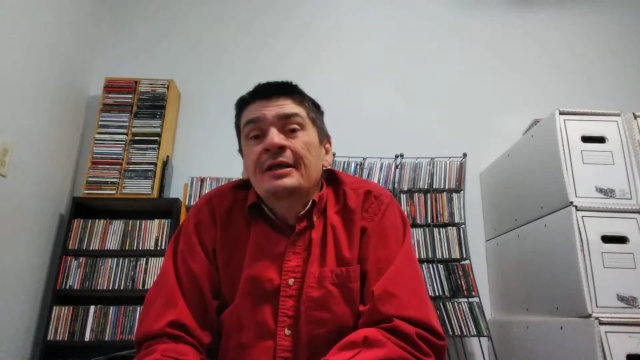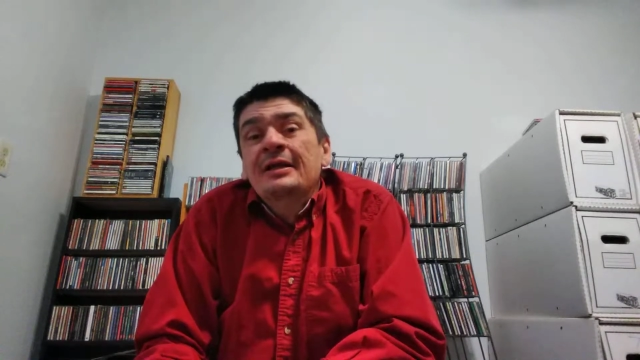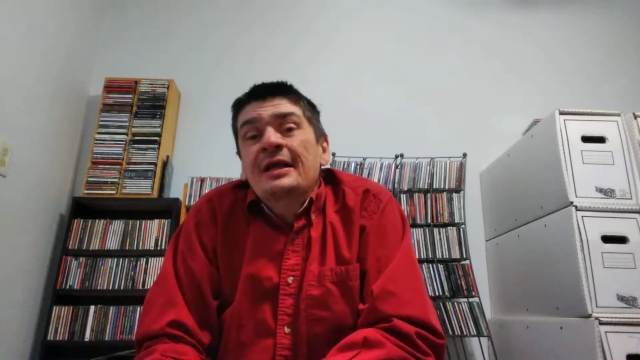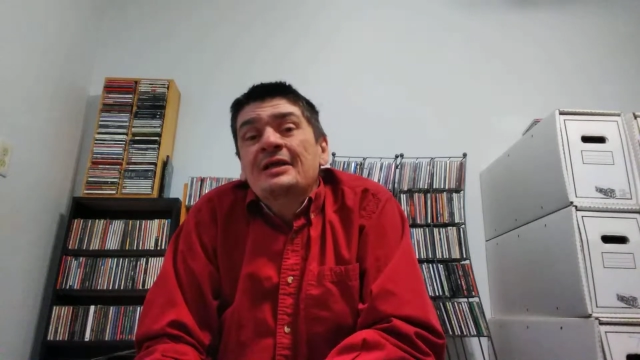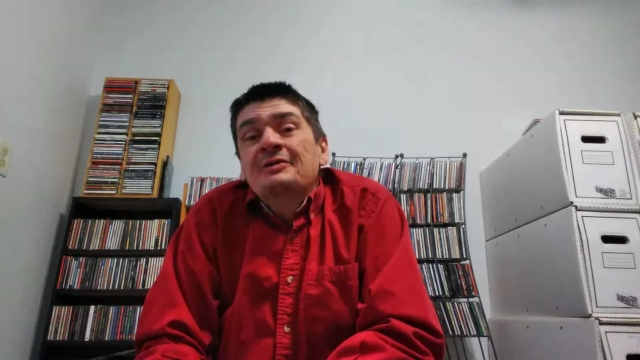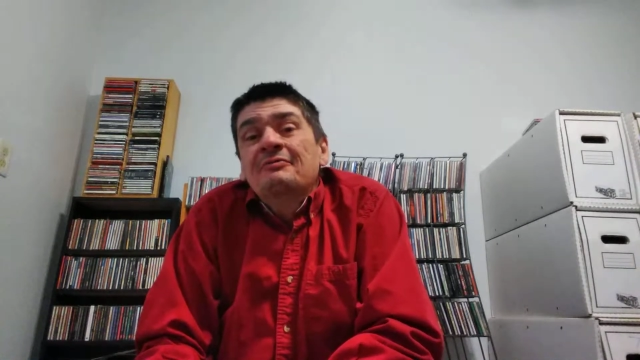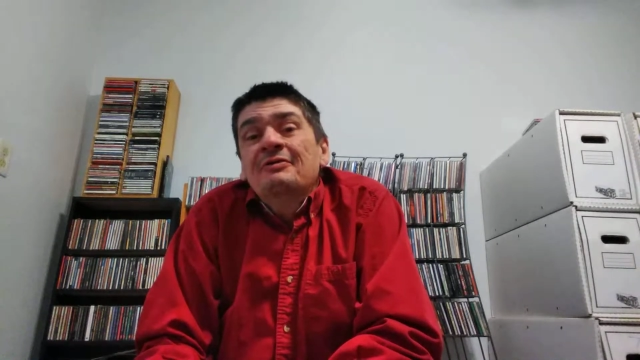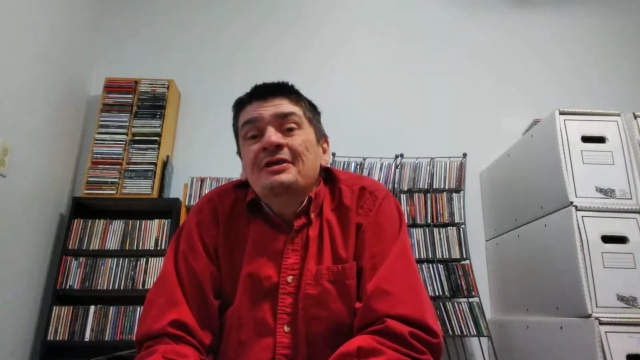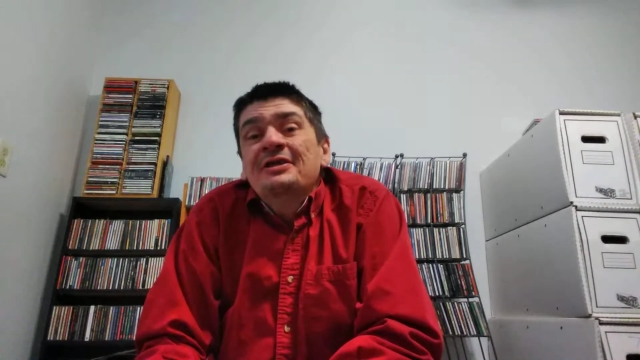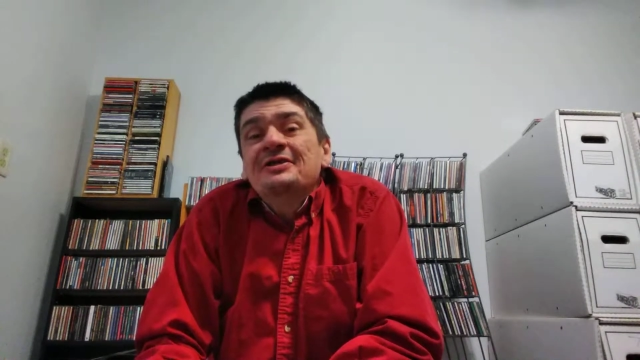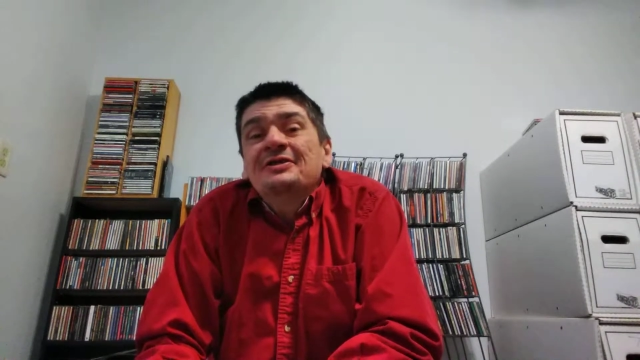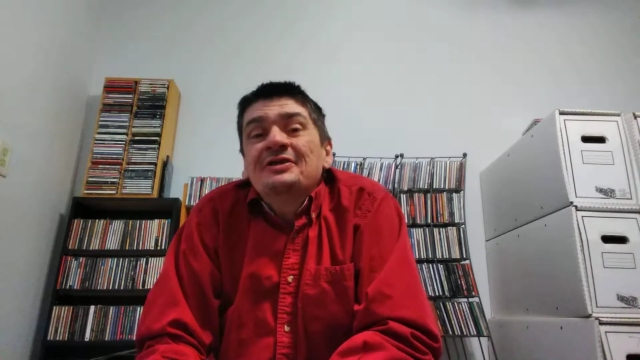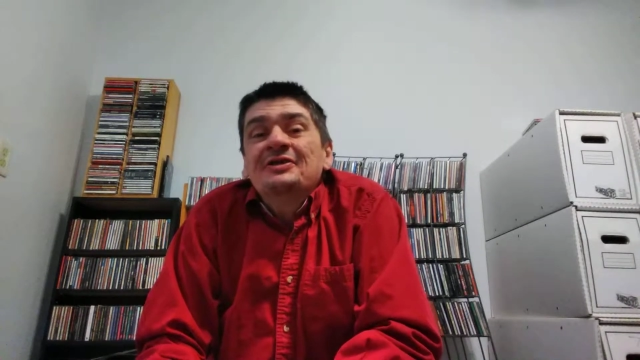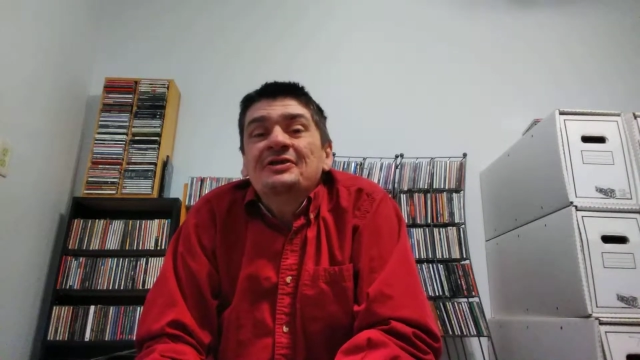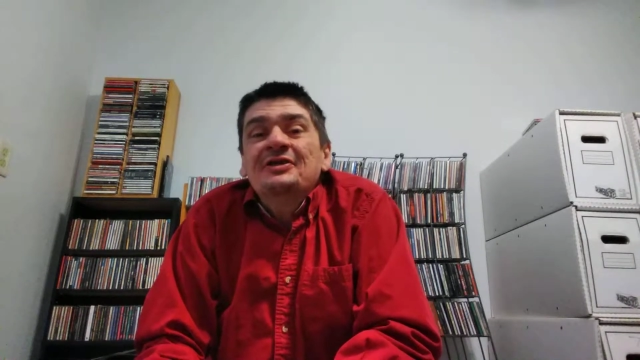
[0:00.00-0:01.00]
as funny
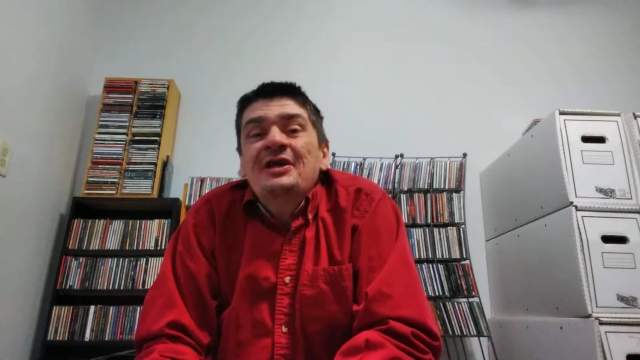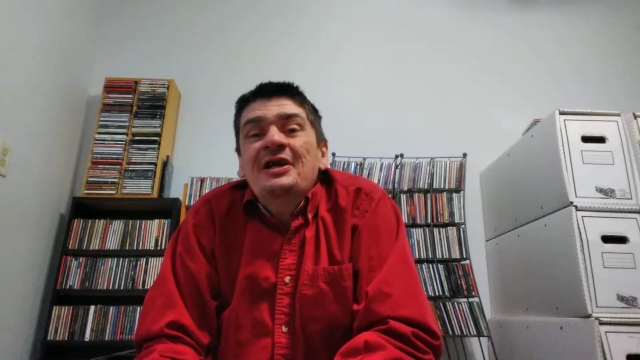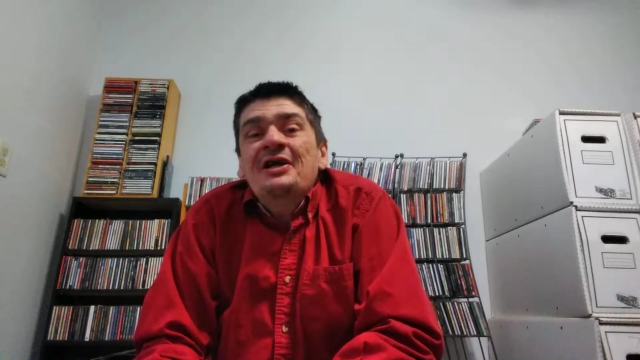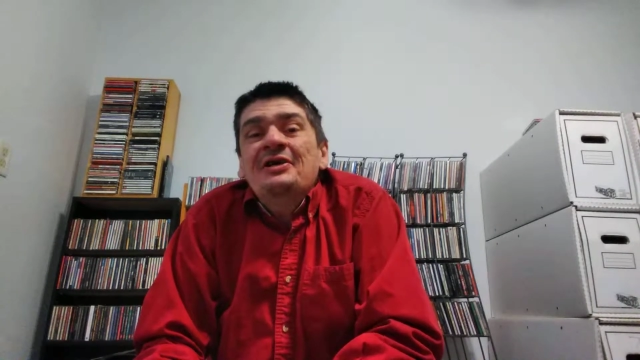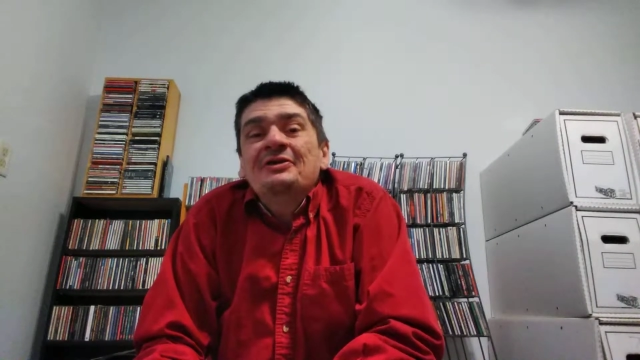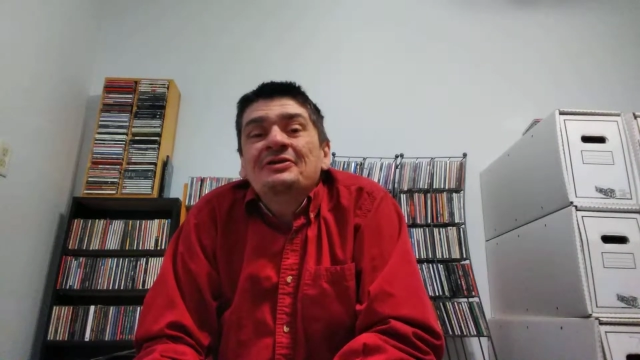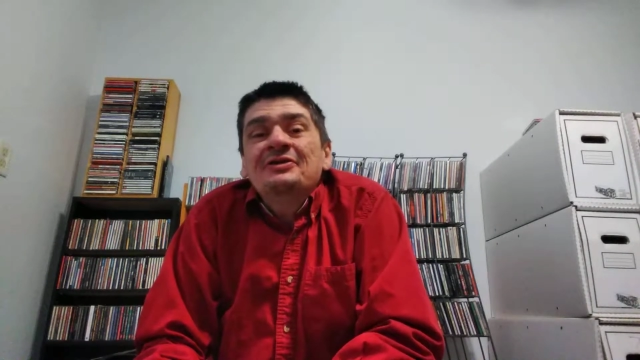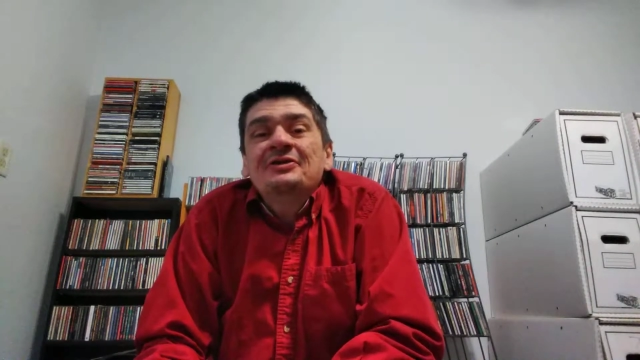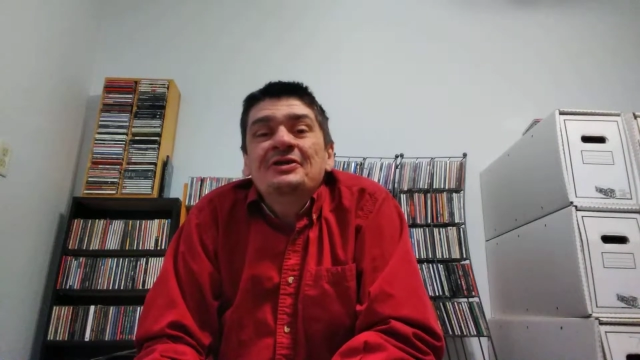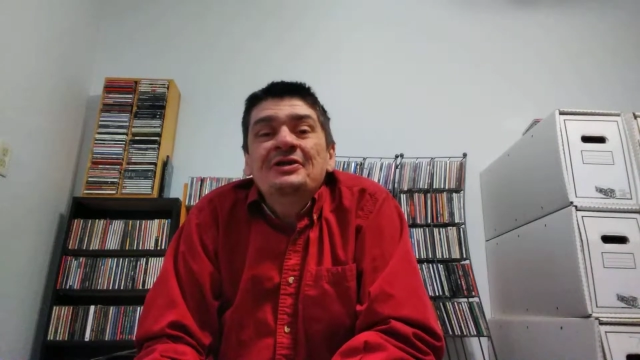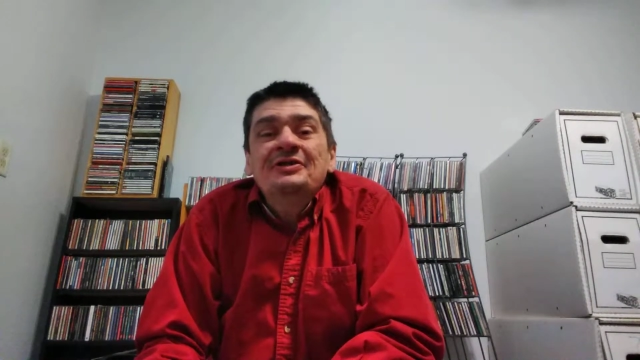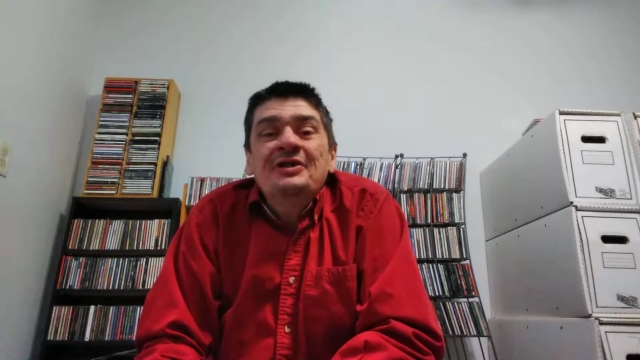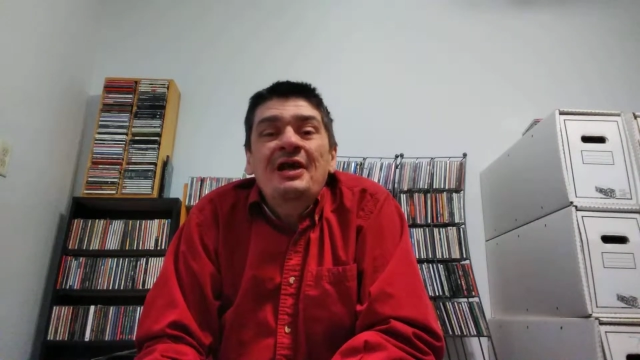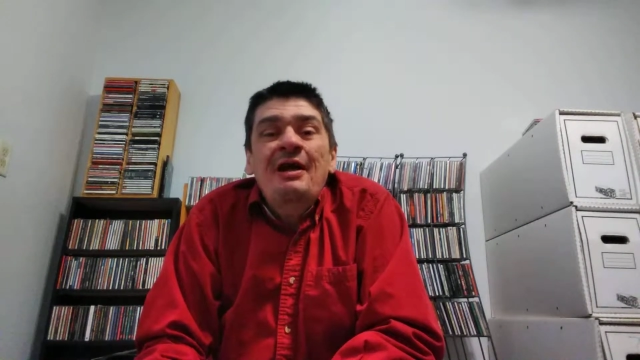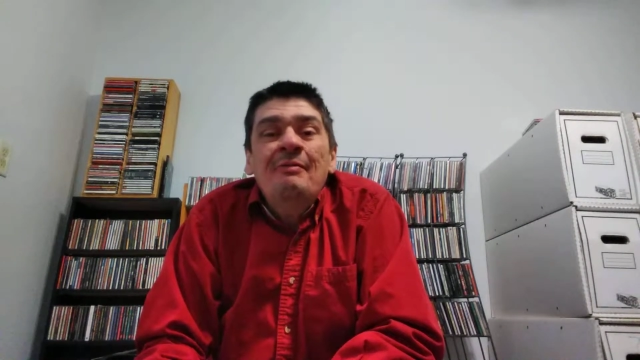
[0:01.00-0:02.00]
as this sounds,
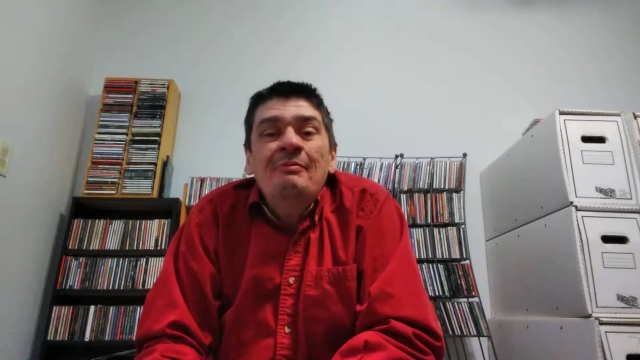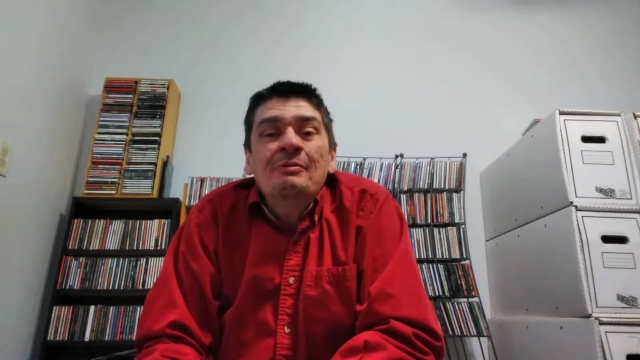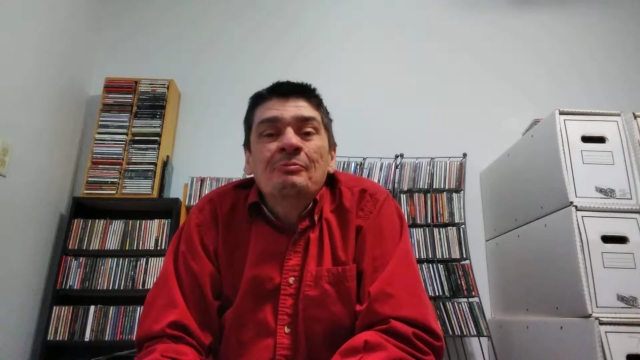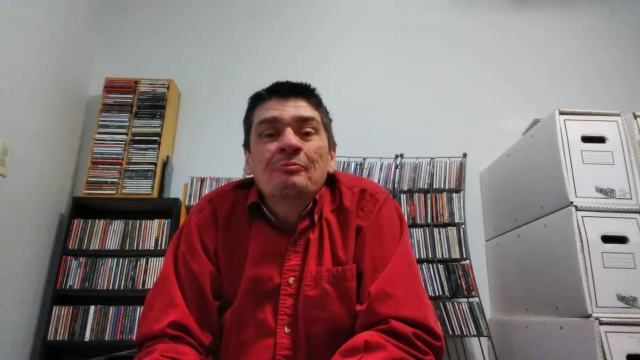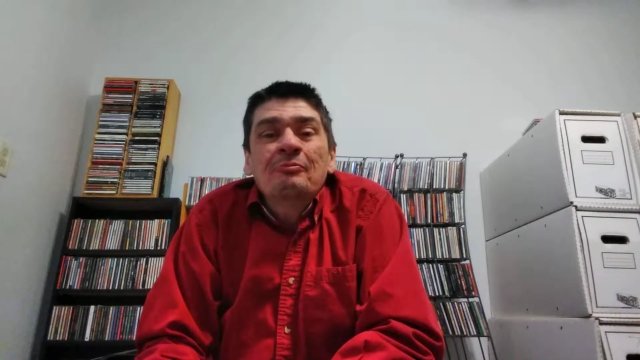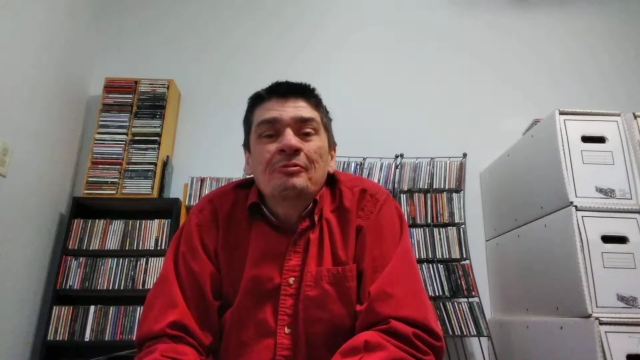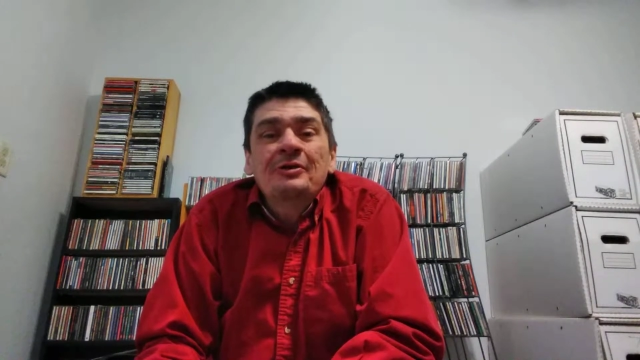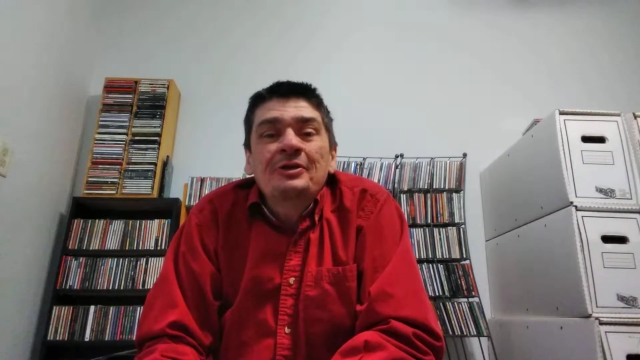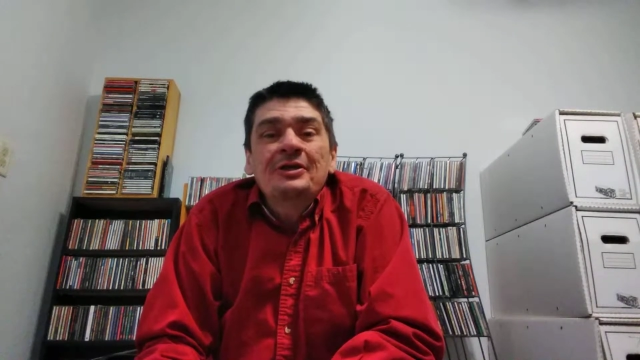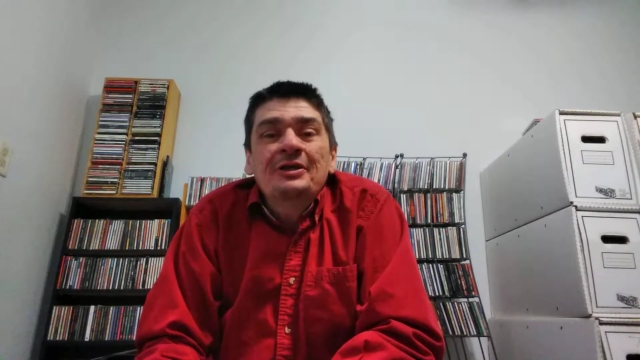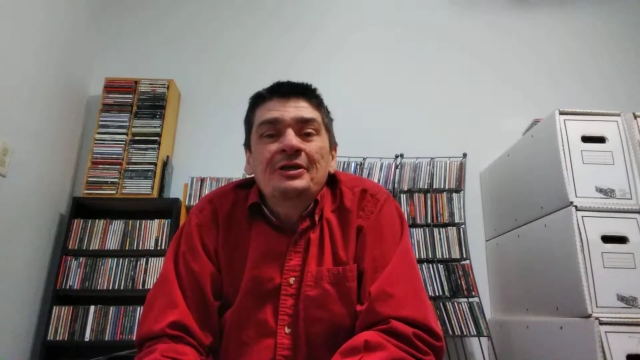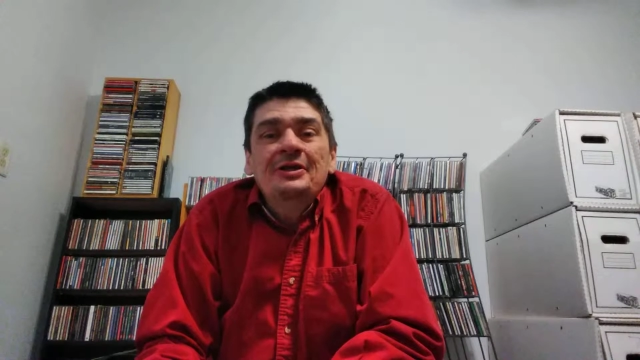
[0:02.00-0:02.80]
this album really,